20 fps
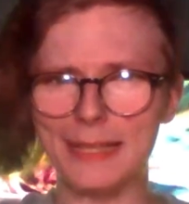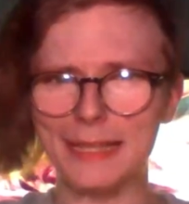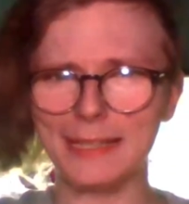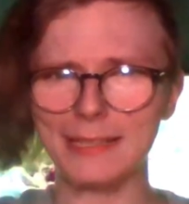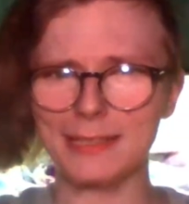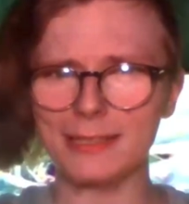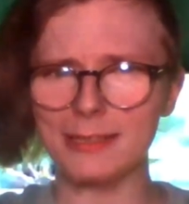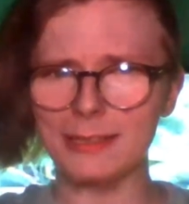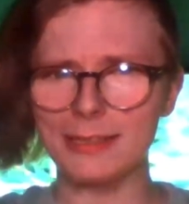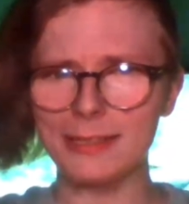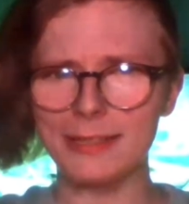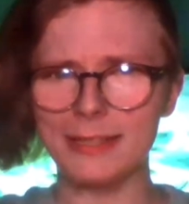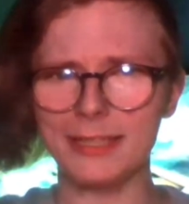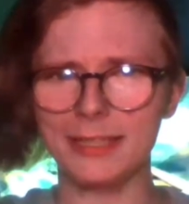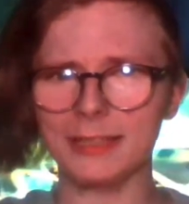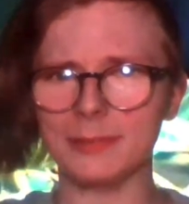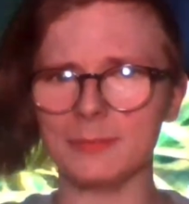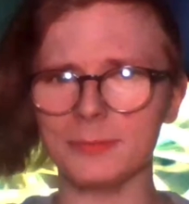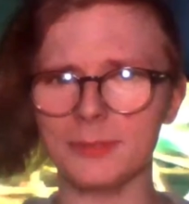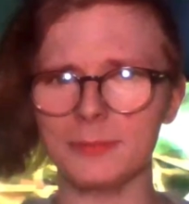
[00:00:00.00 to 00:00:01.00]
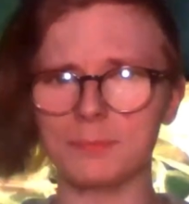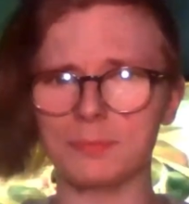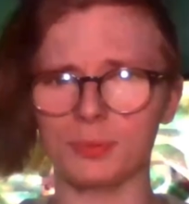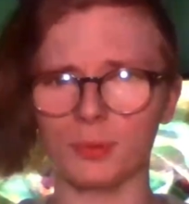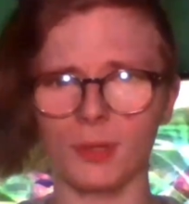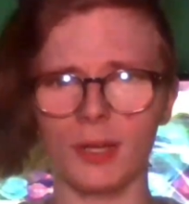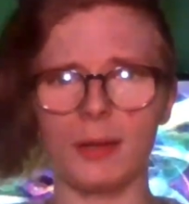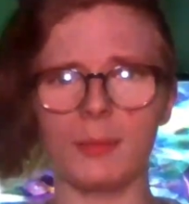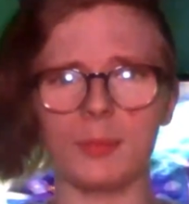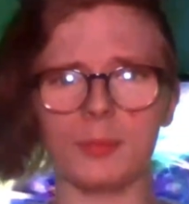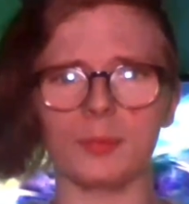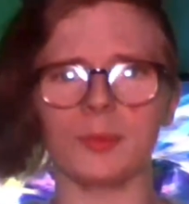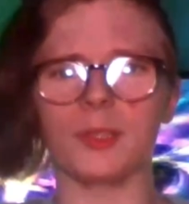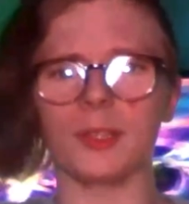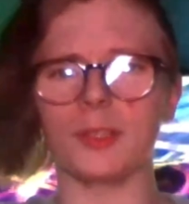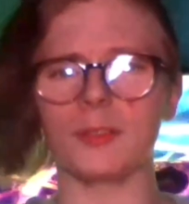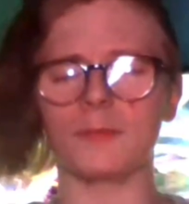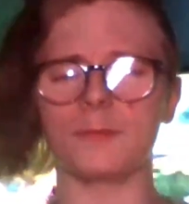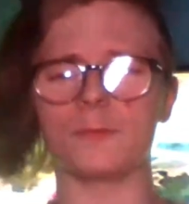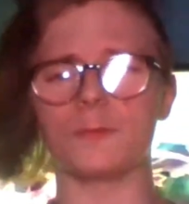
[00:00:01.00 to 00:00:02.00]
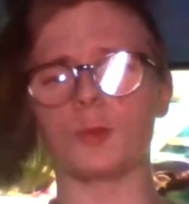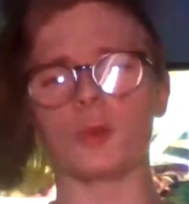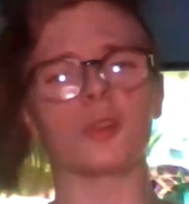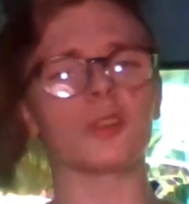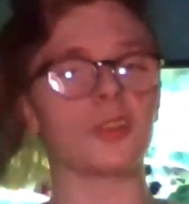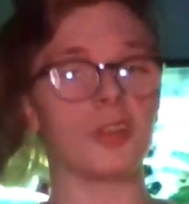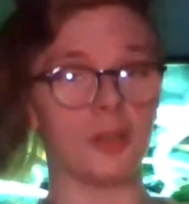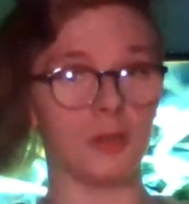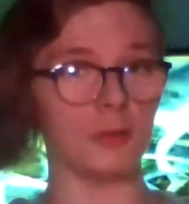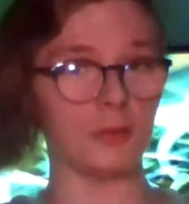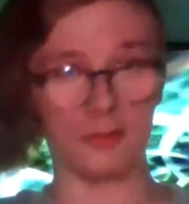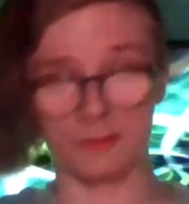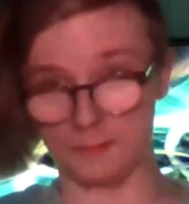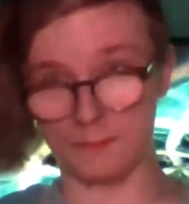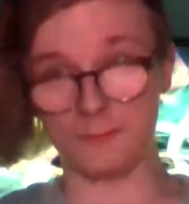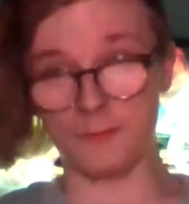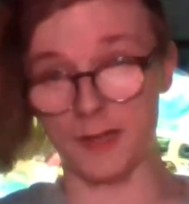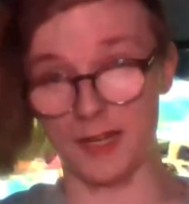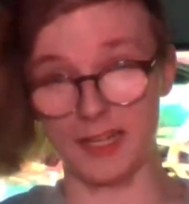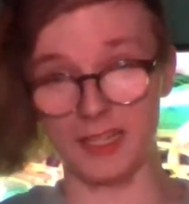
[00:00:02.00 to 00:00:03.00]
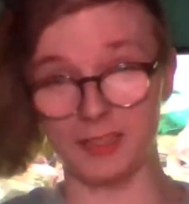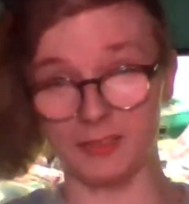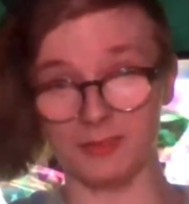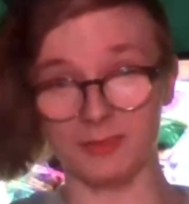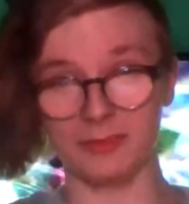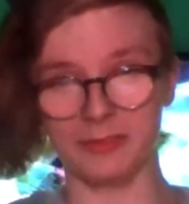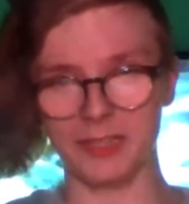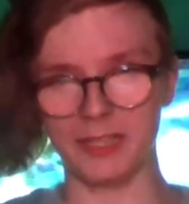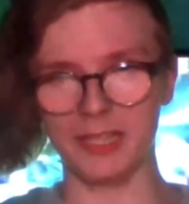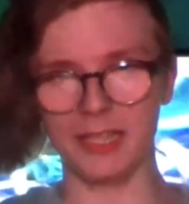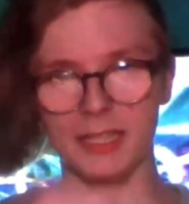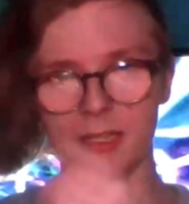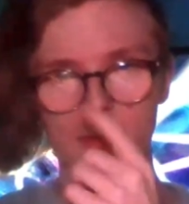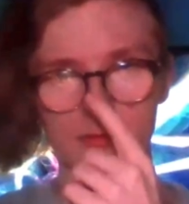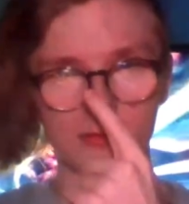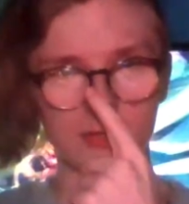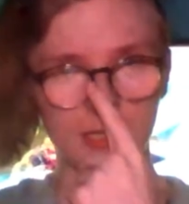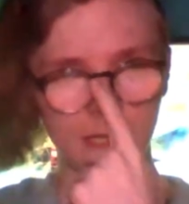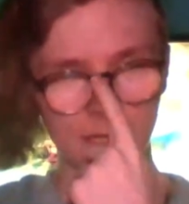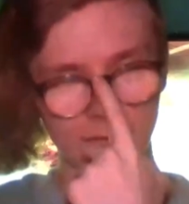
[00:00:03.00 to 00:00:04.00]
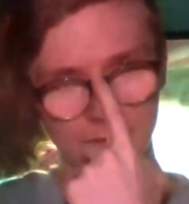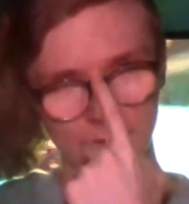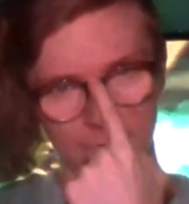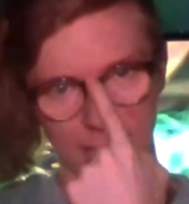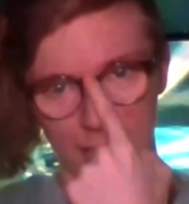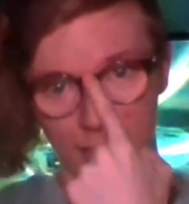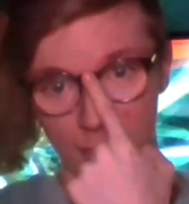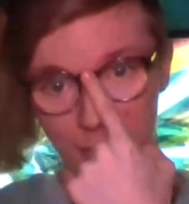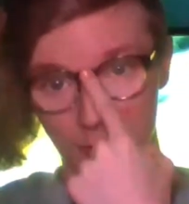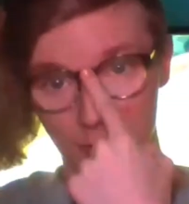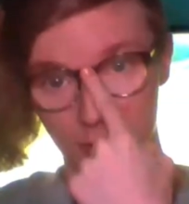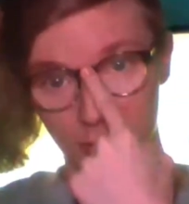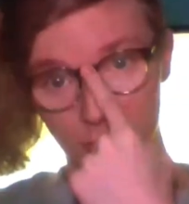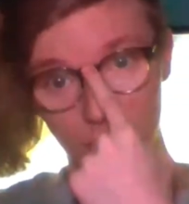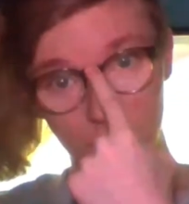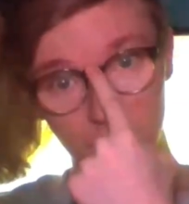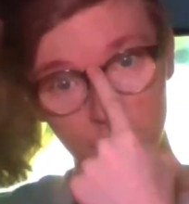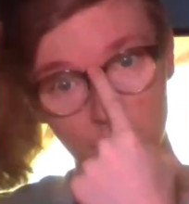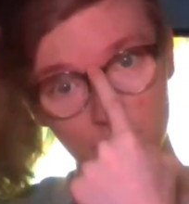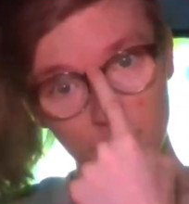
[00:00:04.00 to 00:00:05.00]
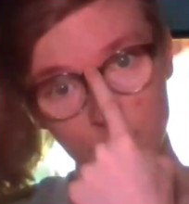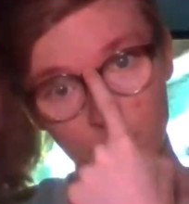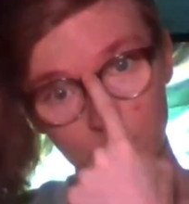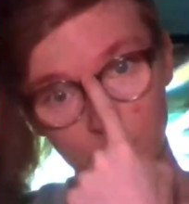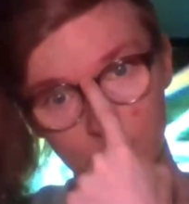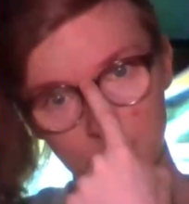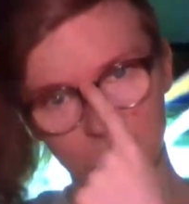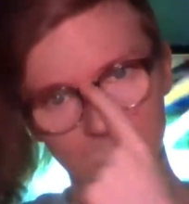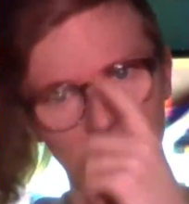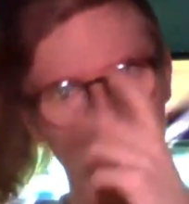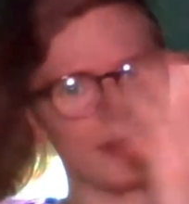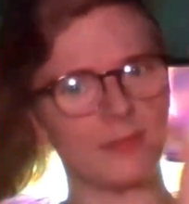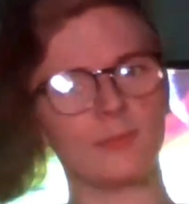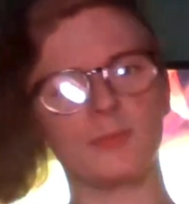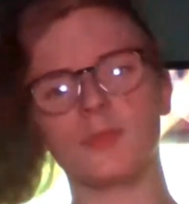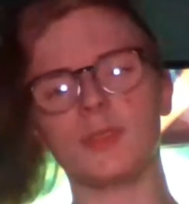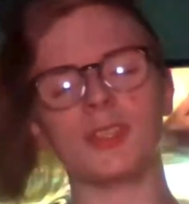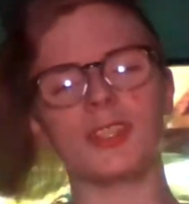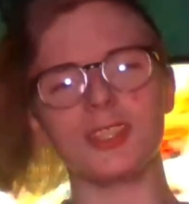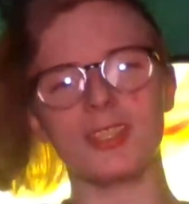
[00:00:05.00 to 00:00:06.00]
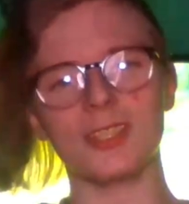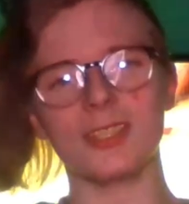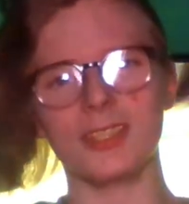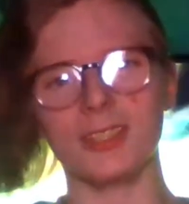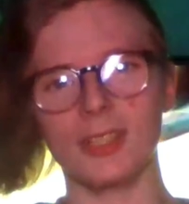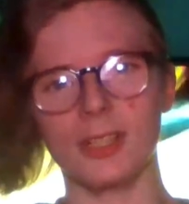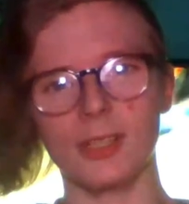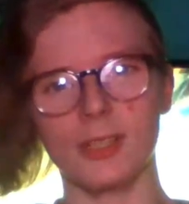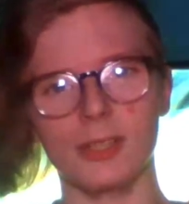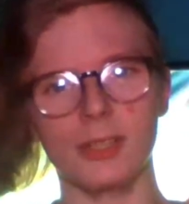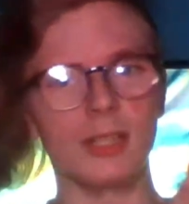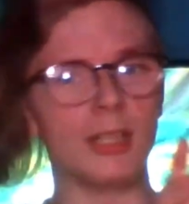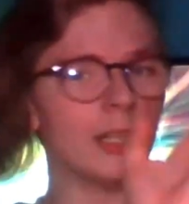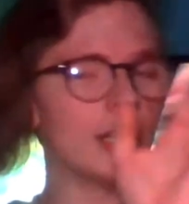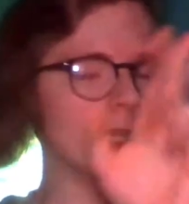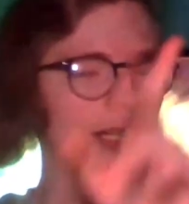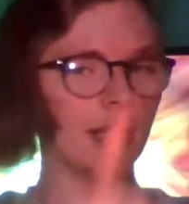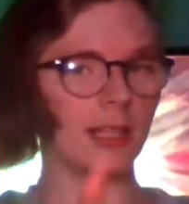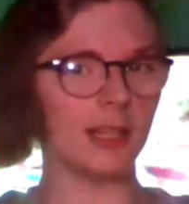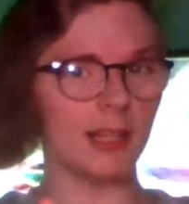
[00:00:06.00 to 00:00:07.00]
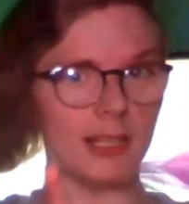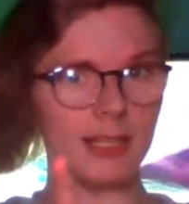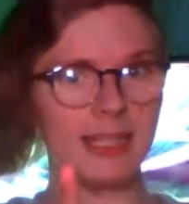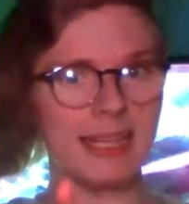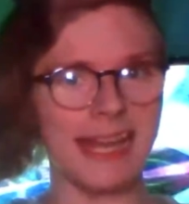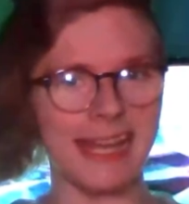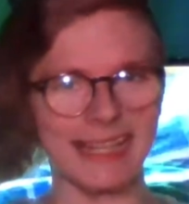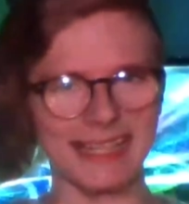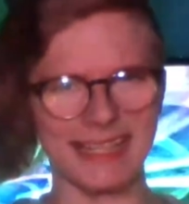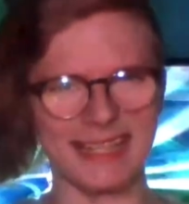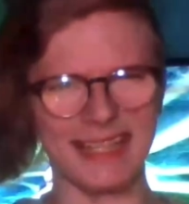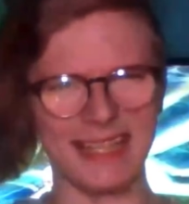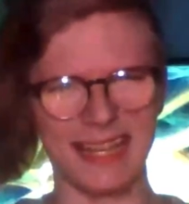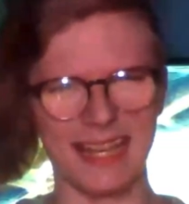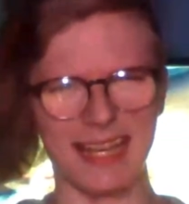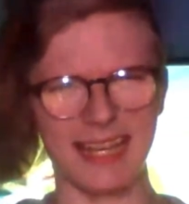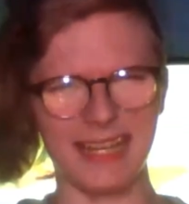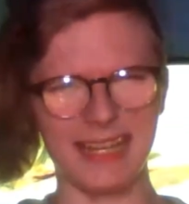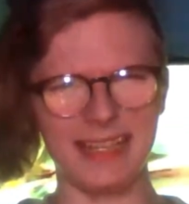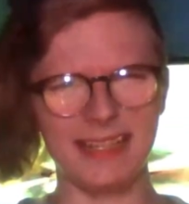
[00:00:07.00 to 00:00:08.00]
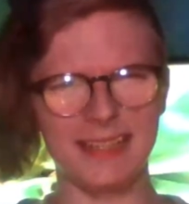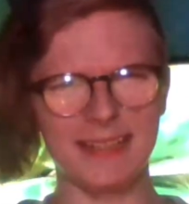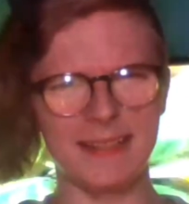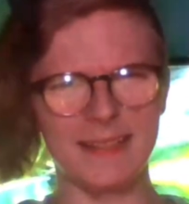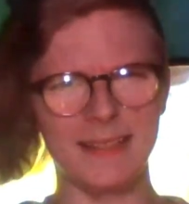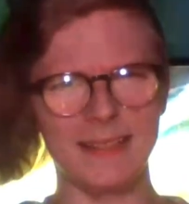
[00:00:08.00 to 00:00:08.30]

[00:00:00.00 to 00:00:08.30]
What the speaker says: actually think I'm probably going to forego the final video that I was going to do, because that would just start the next day,